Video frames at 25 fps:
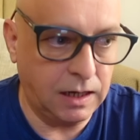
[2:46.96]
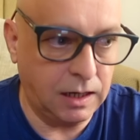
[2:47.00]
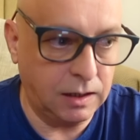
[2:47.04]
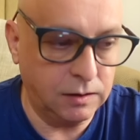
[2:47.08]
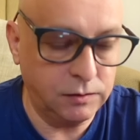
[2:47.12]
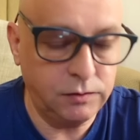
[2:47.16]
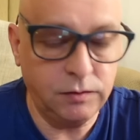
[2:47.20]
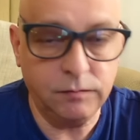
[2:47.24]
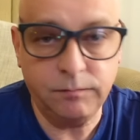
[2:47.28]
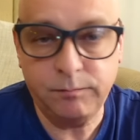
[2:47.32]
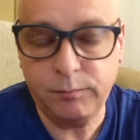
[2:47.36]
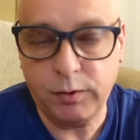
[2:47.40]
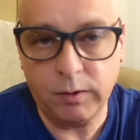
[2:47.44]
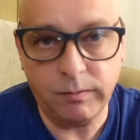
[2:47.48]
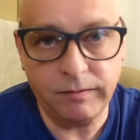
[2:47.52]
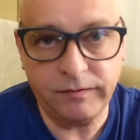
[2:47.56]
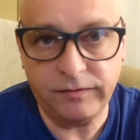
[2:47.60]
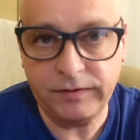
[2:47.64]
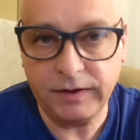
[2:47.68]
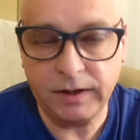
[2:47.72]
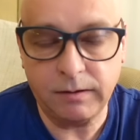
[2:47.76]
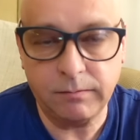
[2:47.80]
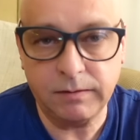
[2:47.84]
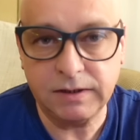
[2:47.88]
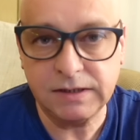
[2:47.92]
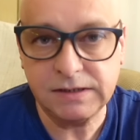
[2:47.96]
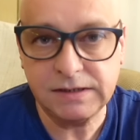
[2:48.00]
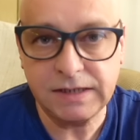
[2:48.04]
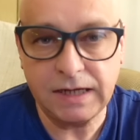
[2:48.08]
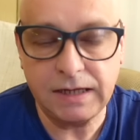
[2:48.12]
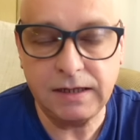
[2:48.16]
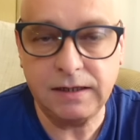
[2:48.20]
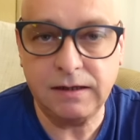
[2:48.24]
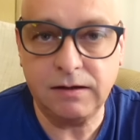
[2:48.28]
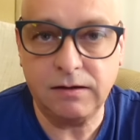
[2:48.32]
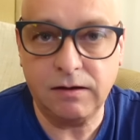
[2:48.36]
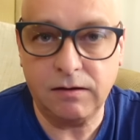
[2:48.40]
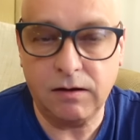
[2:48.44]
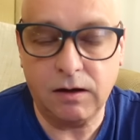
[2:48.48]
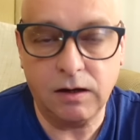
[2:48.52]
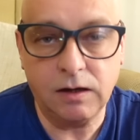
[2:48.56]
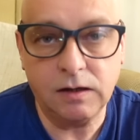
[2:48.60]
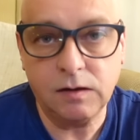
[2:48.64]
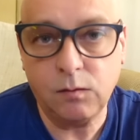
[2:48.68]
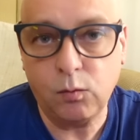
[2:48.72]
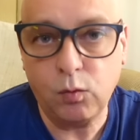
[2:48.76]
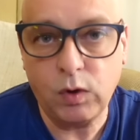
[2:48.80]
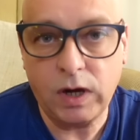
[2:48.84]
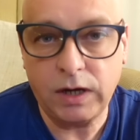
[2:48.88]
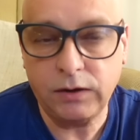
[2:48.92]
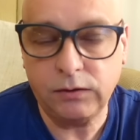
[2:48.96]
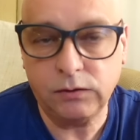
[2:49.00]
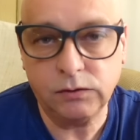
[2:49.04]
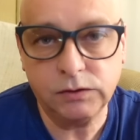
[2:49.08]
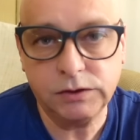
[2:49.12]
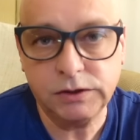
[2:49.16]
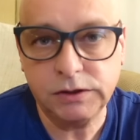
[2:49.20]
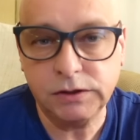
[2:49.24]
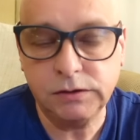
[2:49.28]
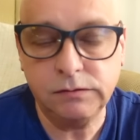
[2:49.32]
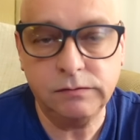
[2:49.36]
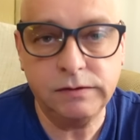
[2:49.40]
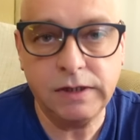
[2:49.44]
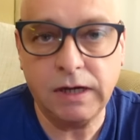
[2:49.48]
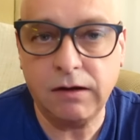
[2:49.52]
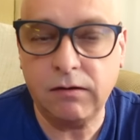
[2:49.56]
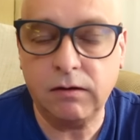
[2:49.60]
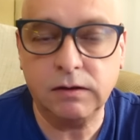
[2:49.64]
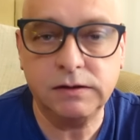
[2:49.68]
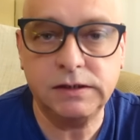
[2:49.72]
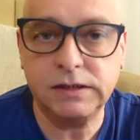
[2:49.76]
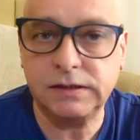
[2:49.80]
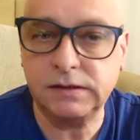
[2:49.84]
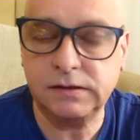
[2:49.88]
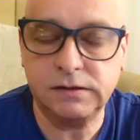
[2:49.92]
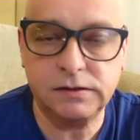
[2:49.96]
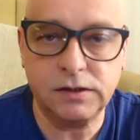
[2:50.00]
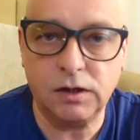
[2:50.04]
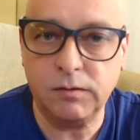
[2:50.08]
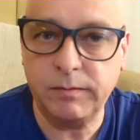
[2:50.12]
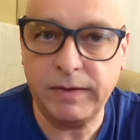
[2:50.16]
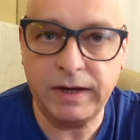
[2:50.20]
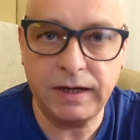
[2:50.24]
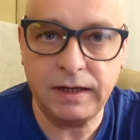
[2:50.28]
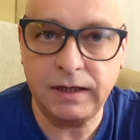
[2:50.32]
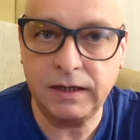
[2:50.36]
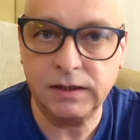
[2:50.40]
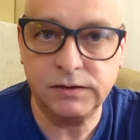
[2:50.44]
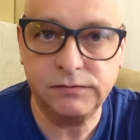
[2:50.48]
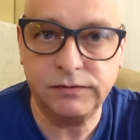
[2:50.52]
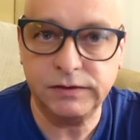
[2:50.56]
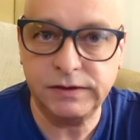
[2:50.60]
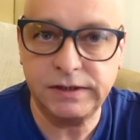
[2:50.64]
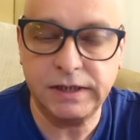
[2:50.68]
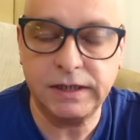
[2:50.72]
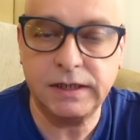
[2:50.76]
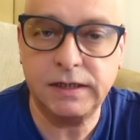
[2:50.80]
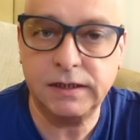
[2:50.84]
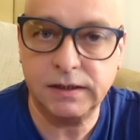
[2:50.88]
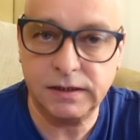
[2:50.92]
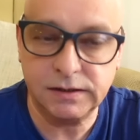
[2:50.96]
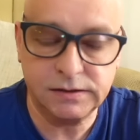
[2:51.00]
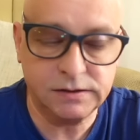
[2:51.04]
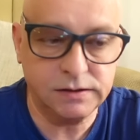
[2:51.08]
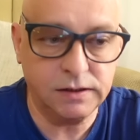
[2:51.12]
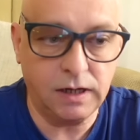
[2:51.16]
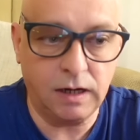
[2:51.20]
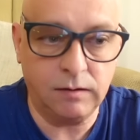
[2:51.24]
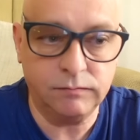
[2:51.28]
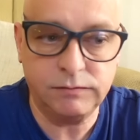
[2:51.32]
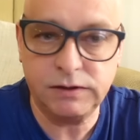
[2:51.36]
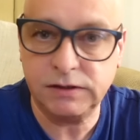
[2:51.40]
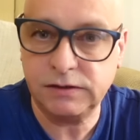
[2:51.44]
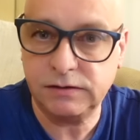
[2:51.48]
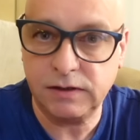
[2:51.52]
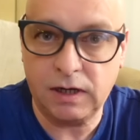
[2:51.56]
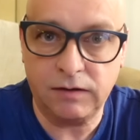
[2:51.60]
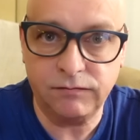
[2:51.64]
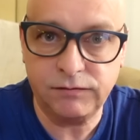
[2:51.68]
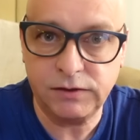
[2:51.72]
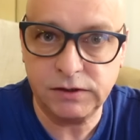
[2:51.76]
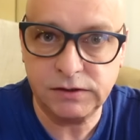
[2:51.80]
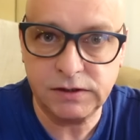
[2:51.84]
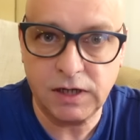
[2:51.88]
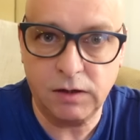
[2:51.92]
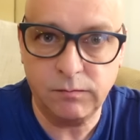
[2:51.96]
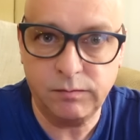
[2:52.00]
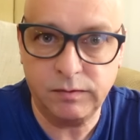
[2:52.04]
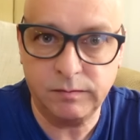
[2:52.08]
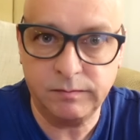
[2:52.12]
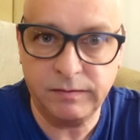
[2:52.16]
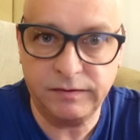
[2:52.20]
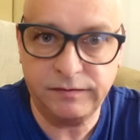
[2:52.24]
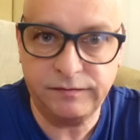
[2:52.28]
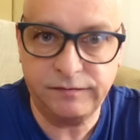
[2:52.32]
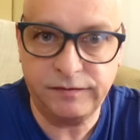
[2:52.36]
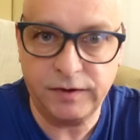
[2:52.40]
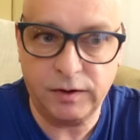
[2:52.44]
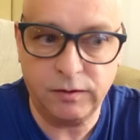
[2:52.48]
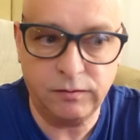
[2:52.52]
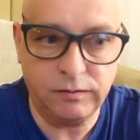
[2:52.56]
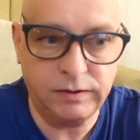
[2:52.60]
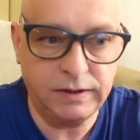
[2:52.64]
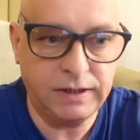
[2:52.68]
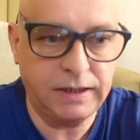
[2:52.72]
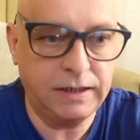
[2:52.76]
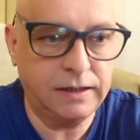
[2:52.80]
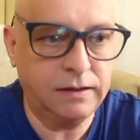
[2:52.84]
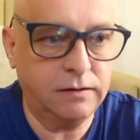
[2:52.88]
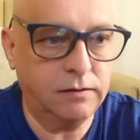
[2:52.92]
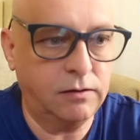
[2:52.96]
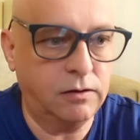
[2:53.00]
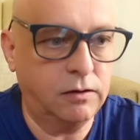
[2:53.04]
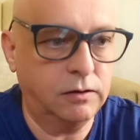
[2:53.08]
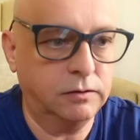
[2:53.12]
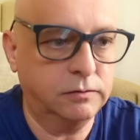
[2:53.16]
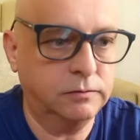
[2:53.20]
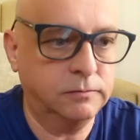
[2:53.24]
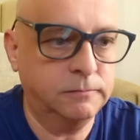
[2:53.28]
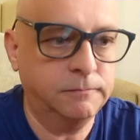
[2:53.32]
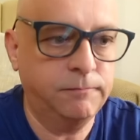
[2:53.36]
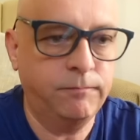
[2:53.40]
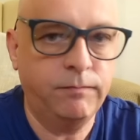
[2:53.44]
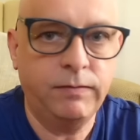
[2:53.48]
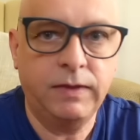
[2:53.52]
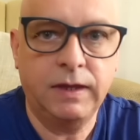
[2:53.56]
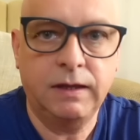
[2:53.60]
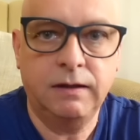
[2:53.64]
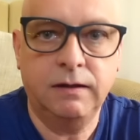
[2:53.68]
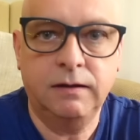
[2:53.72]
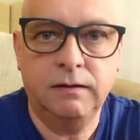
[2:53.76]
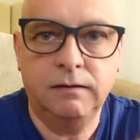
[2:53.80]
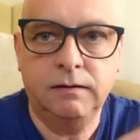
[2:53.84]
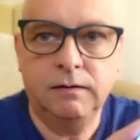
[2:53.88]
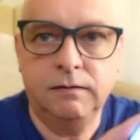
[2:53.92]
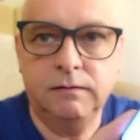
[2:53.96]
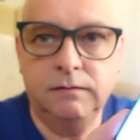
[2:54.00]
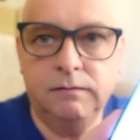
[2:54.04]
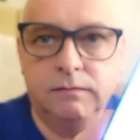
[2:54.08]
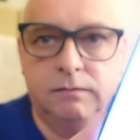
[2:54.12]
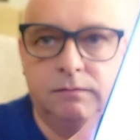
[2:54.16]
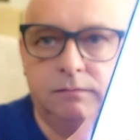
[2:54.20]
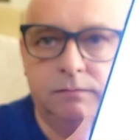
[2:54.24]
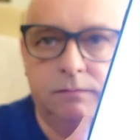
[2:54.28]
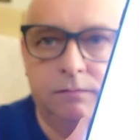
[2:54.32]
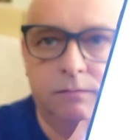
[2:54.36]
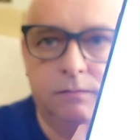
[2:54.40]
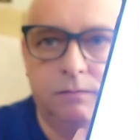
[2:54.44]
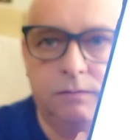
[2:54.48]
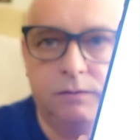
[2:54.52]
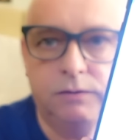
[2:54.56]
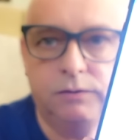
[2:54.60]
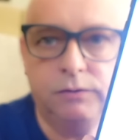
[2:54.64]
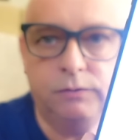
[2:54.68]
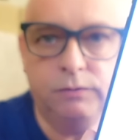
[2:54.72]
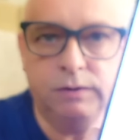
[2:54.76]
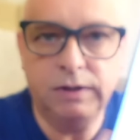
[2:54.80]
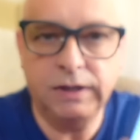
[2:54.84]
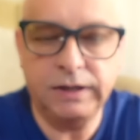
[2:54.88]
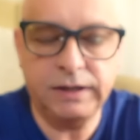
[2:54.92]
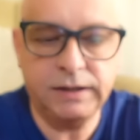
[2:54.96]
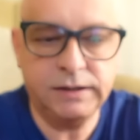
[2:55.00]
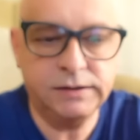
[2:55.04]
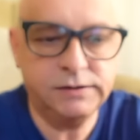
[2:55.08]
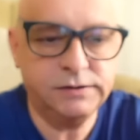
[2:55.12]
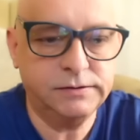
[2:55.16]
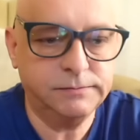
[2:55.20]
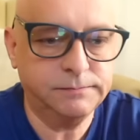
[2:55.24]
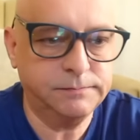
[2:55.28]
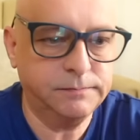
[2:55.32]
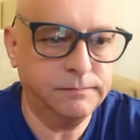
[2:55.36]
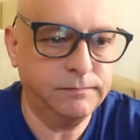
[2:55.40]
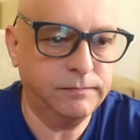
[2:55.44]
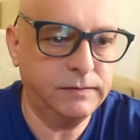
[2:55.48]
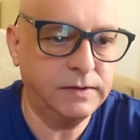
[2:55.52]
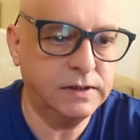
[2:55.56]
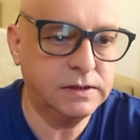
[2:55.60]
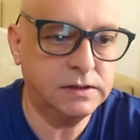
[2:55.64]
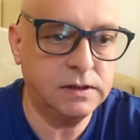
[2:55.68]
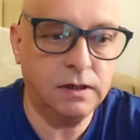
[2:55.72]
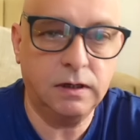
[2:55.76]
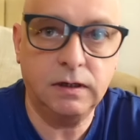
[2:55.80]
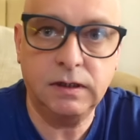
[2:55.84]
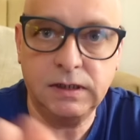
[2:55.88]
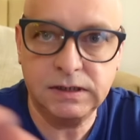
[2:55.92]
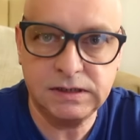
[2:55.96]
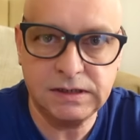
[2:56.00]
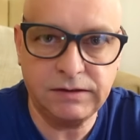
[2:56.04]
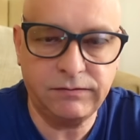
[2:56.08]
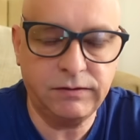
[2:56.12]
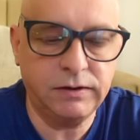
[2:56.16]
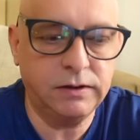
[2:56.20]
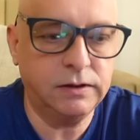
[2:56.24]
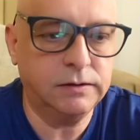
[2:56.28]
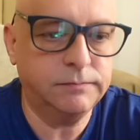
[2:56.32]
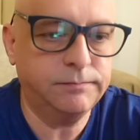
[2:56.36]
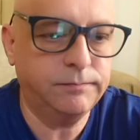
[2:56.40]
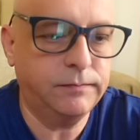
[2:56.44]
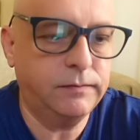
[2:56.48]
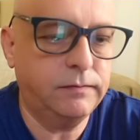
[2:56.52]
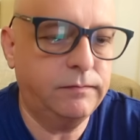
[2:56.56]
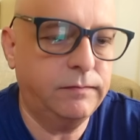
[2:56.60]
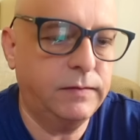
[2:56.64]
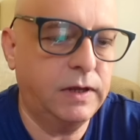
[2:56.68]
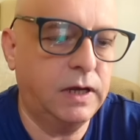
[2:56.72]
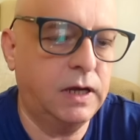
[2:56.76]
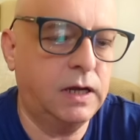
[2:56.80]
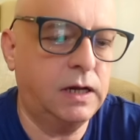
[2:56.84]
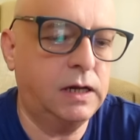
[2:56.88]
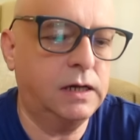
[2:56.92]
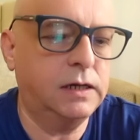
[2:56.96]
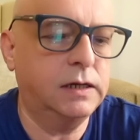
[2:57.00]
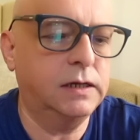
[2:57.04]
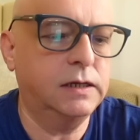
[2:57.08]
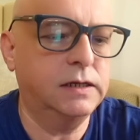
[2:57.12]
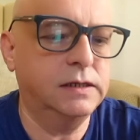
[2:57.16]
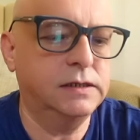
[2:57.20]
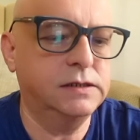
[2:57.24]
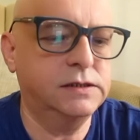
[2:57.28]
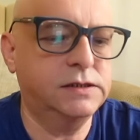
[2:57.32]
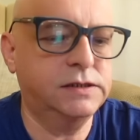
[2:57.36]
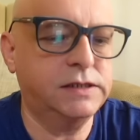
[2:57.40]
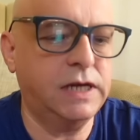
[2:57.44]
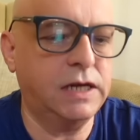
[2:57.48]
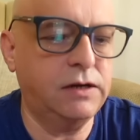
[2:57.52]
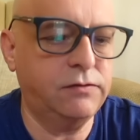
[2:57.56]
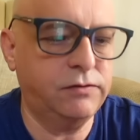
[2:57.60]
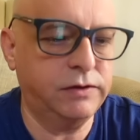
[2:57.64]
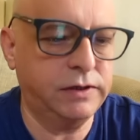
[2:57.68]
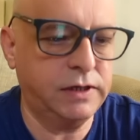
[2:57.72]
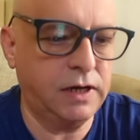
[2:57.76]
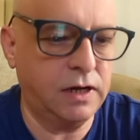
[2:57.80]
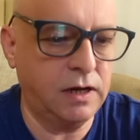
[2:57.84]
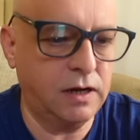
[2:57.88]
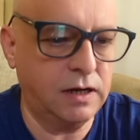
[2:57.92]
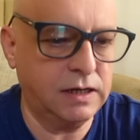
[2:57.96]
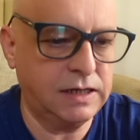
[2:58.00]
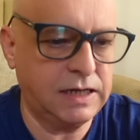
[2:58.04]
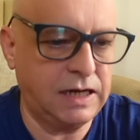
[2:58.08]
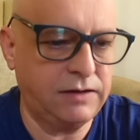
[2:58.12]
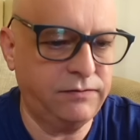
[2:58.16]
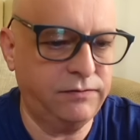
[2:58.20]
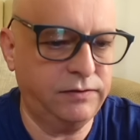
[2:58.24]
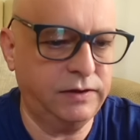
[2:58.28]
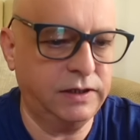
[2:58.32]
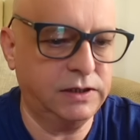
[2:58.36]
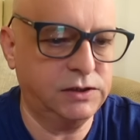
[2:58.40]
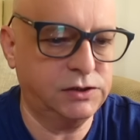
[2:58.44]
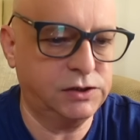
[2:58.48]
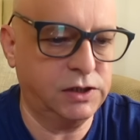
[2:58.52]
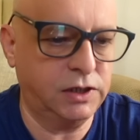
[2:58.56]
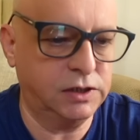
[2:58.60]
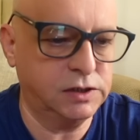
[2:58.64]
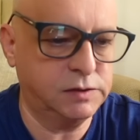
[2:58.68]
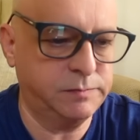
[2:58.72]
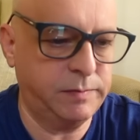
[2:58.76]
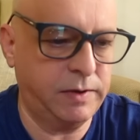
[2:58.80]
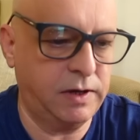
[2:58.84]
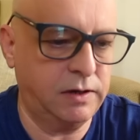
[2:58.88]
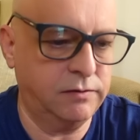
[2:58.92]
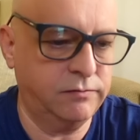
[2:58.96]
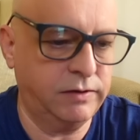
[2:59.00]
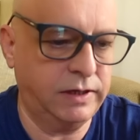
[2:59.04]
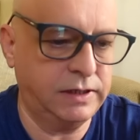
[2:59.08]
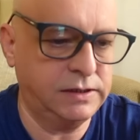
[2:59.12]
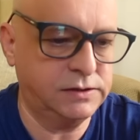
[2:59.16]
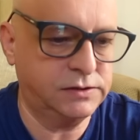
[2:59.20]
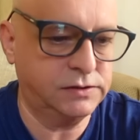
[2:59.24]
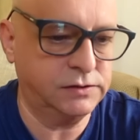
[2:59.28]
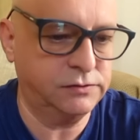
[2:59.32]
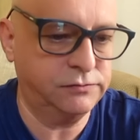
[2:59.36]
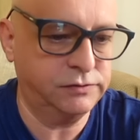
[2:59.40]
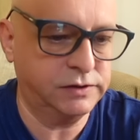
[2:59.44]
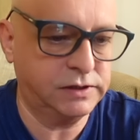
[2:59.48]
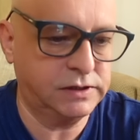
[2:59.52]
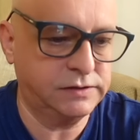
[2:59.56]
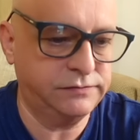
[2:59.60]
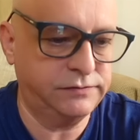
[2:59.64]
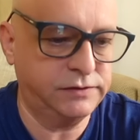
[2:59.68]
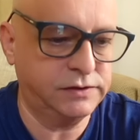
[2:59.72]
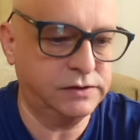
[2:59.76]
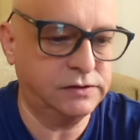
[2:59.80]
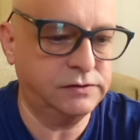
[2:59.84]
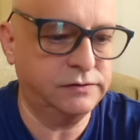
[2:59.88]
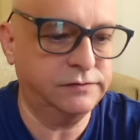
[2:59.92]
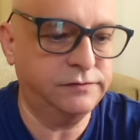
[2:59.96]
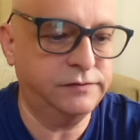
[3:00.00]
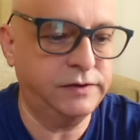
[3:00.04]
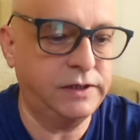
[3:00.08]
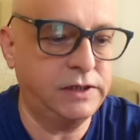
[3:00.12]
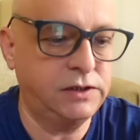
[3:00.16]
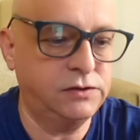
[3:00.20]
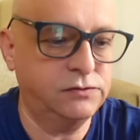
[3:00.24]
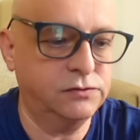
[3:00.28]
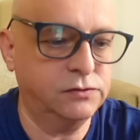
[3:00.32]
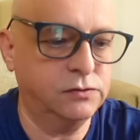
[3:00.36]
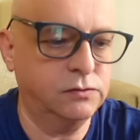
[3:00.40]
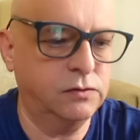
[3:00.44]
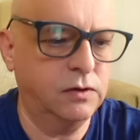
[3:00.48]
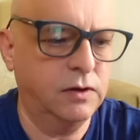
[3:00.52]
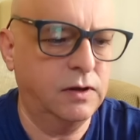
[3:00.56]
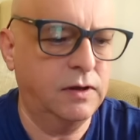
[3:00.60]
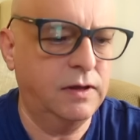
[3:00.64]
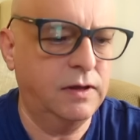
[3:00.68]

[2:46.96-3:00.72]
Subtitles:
you probably think I'm going to say there are one or two. There are just so many, it's ridiculous. I've just opened my phone here on Googlings. So let's have a look. Sacred Heart Catholic Church, Bahrain, St. Christopher's Cathedral,